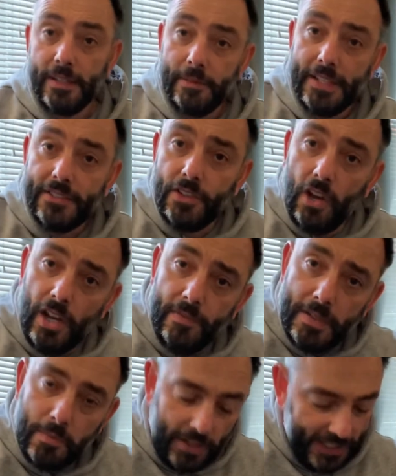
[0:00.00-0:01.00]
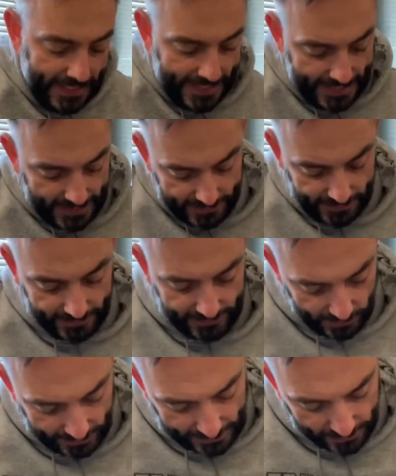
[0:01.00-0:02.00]
It's not overly wide here, so you can
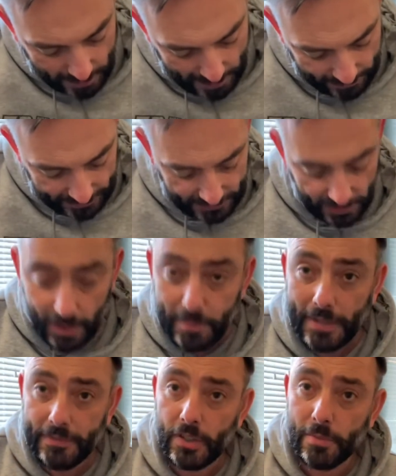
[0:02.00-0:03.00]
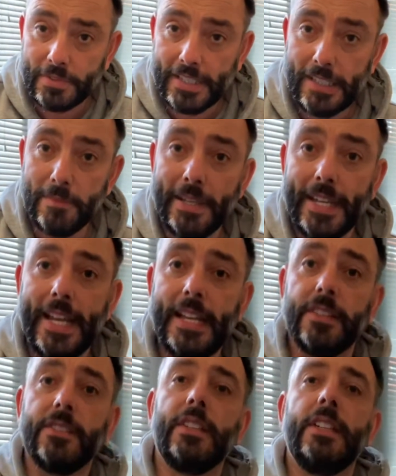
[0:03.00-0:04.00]
still get your thumb over the top. I haven't got particularly big
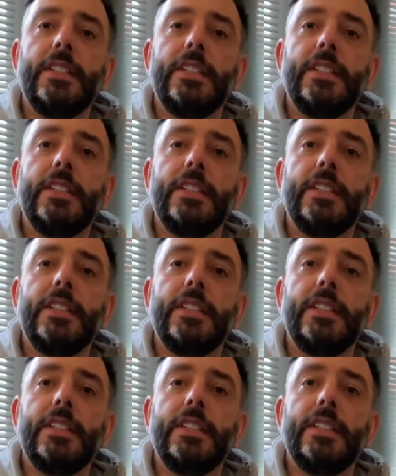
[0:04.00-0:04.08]
hands.